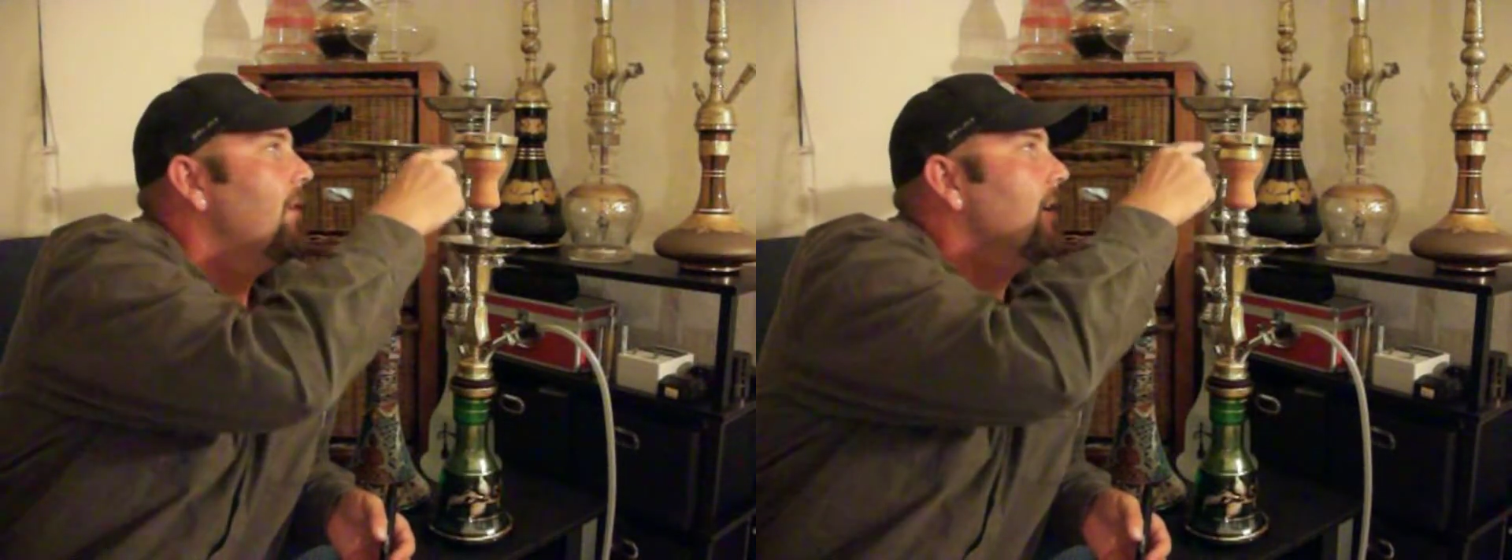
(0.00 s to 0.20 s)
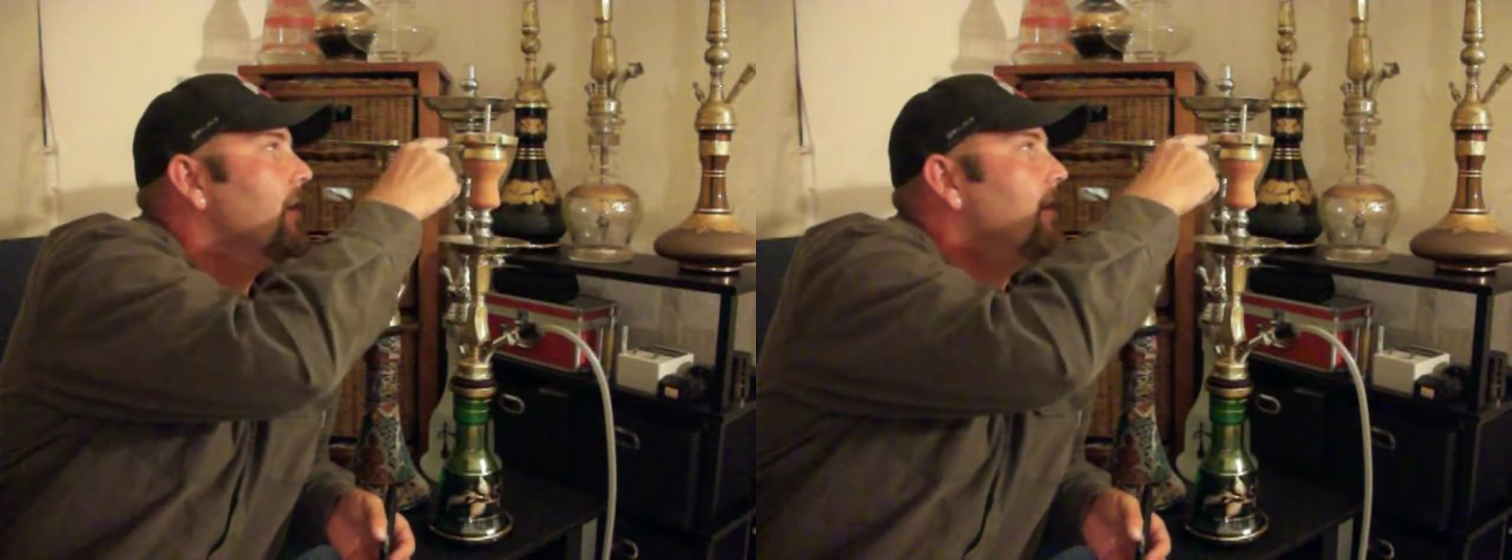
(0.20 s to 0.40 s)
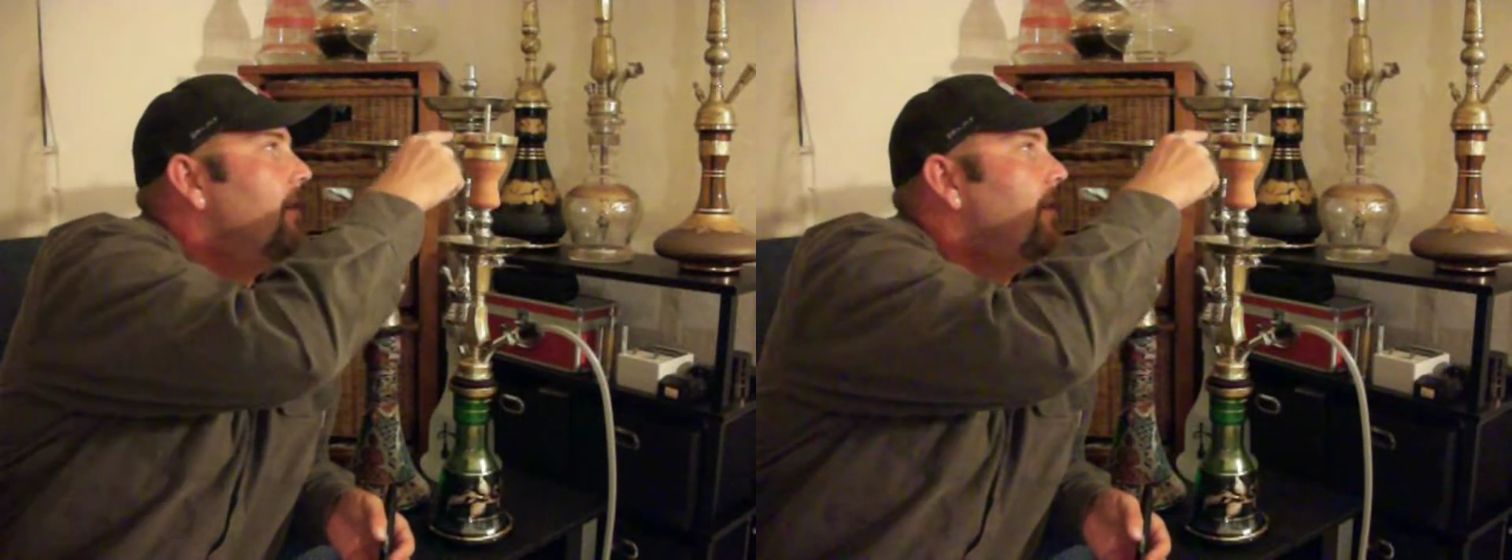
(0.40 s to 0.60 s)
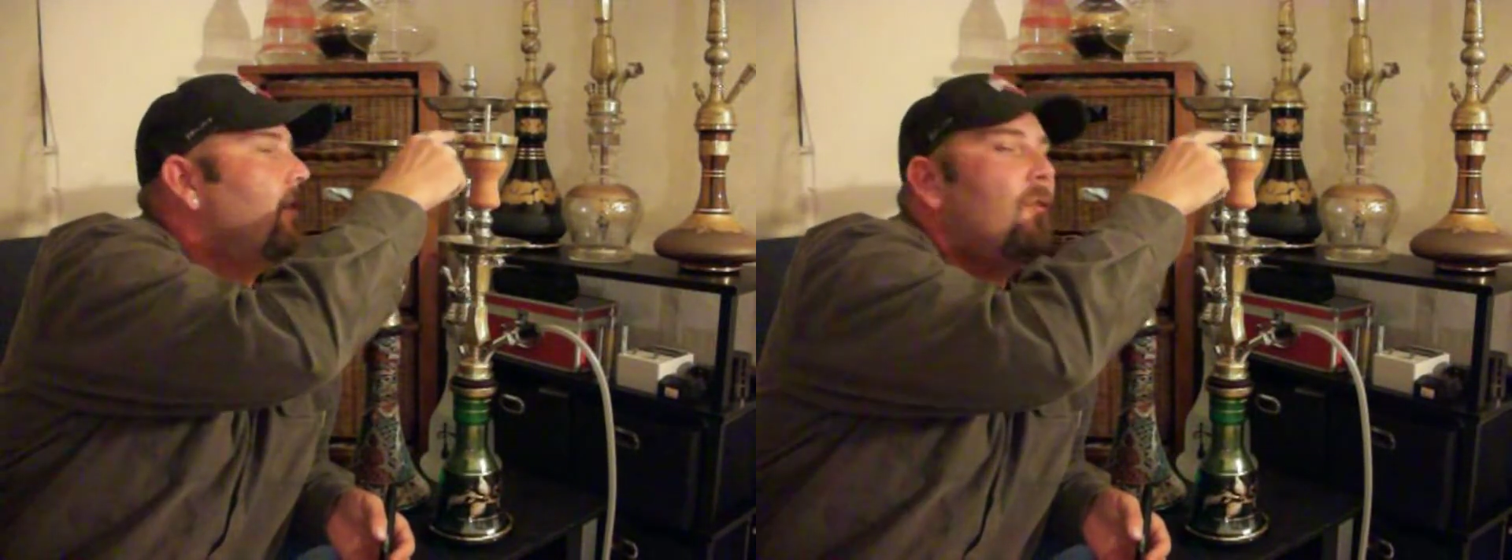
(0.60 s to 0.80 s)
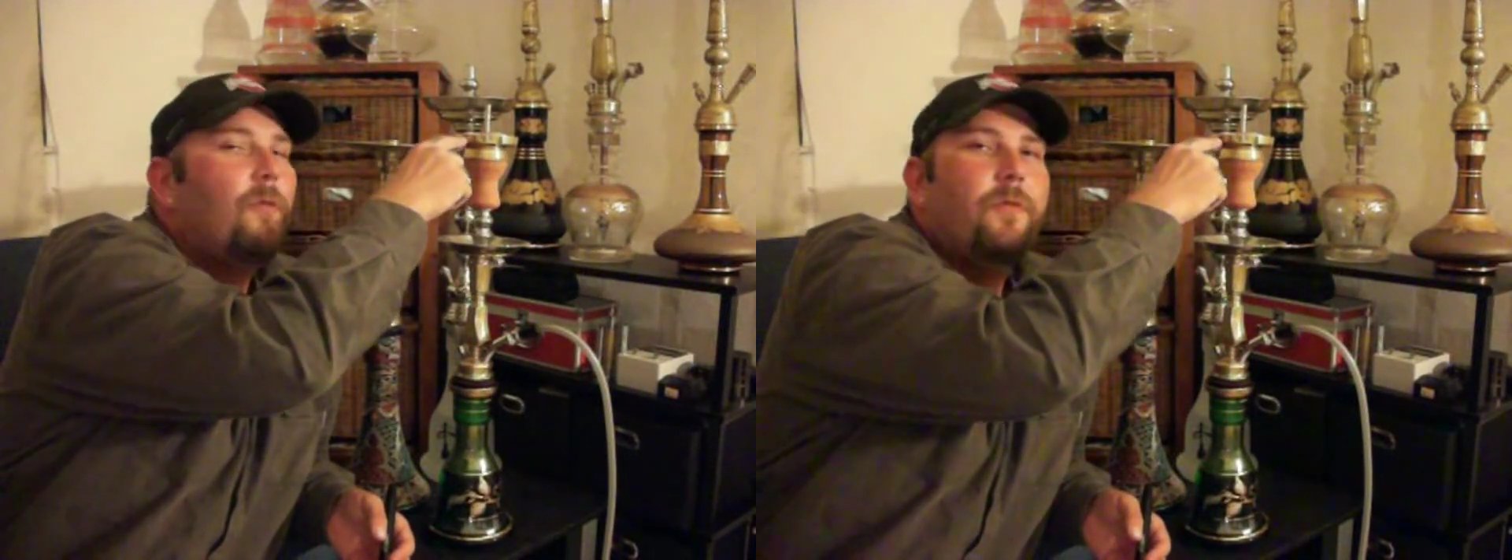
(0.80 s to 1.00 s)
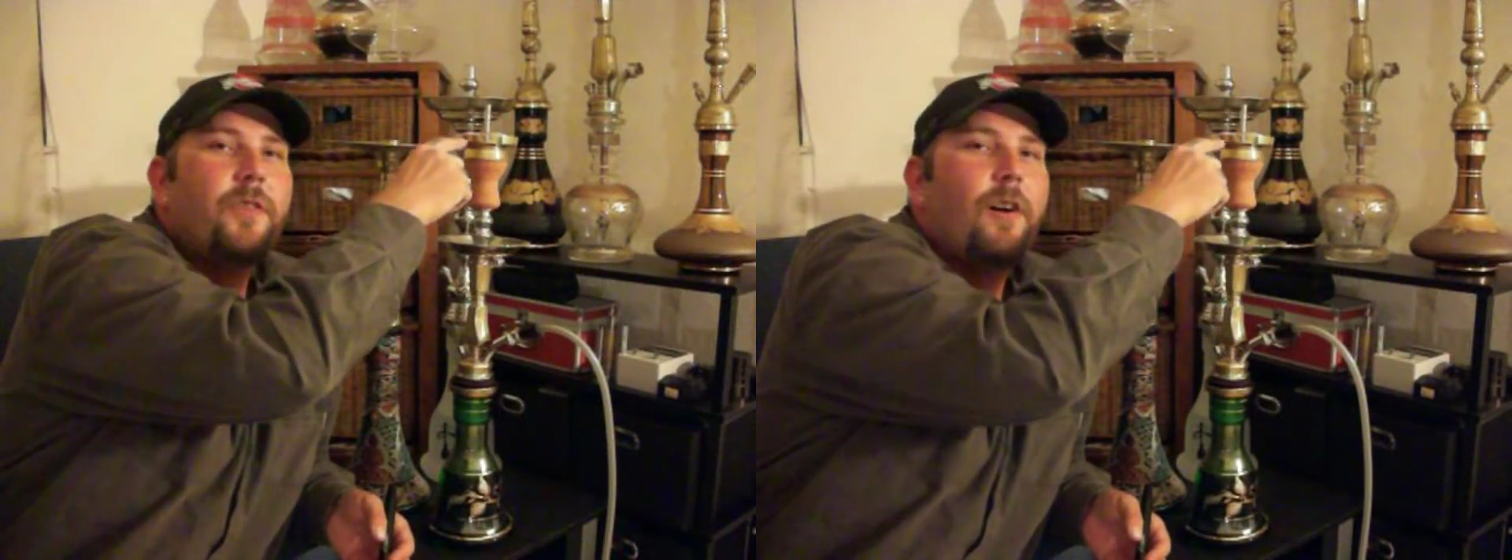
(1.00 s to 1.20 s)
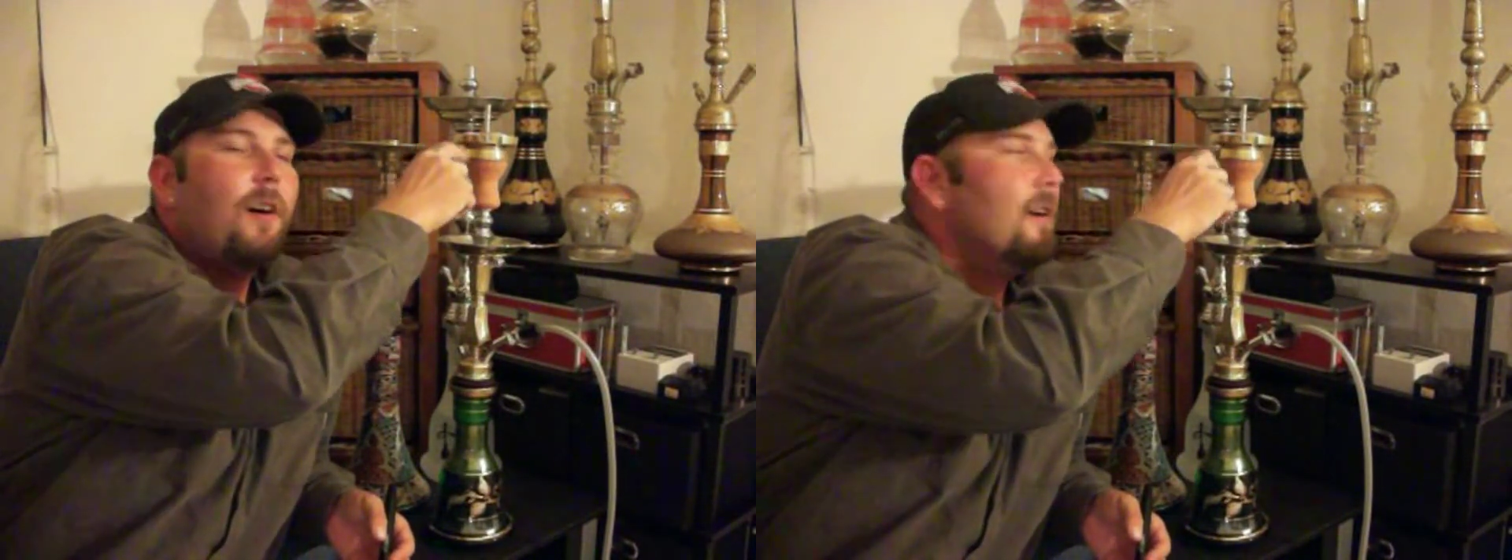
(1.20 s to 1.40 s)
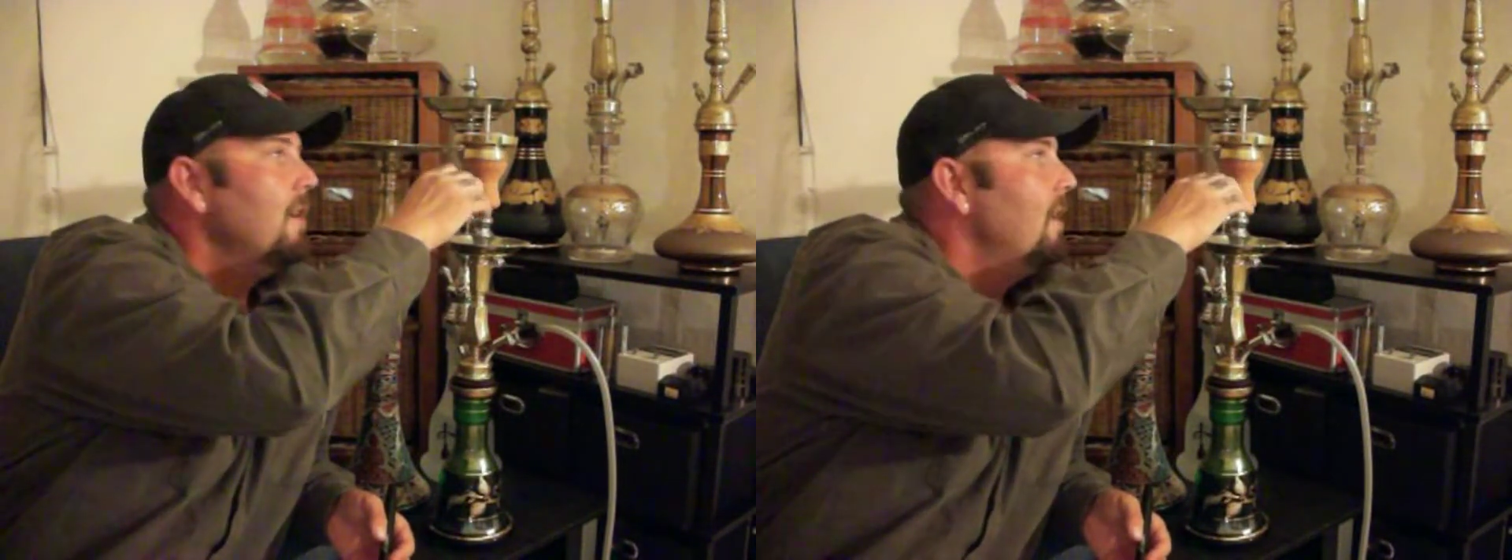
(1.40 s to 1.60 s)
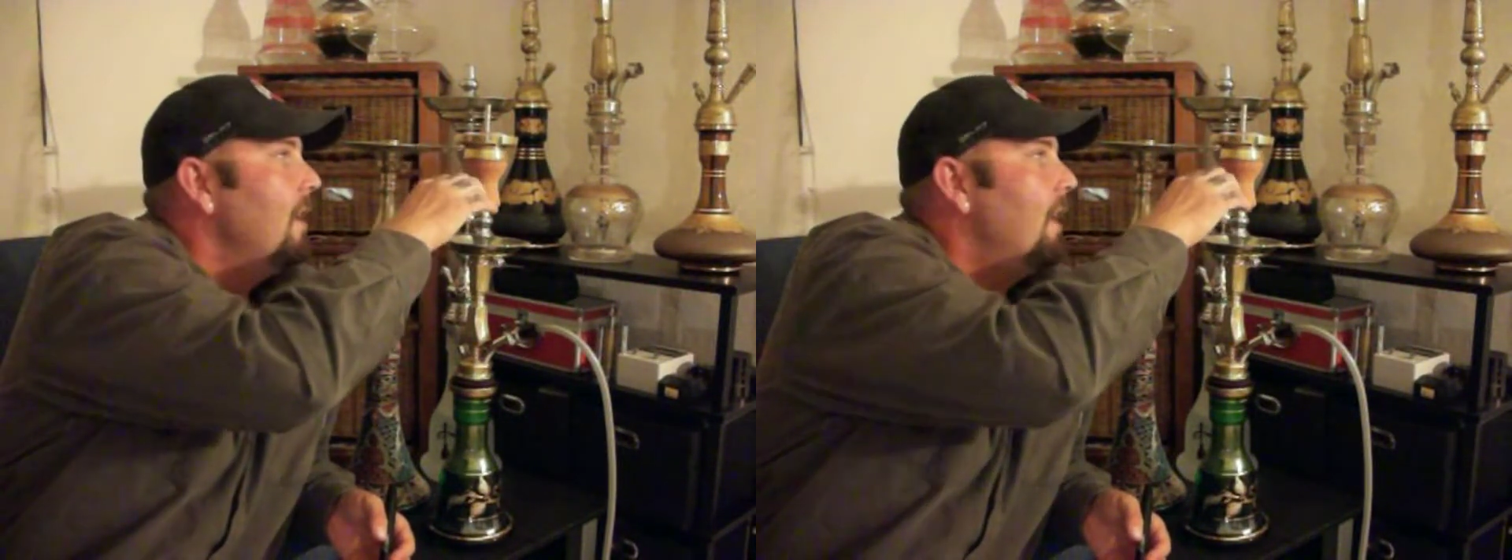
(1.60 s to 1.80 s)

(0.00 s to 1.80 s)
where the coals are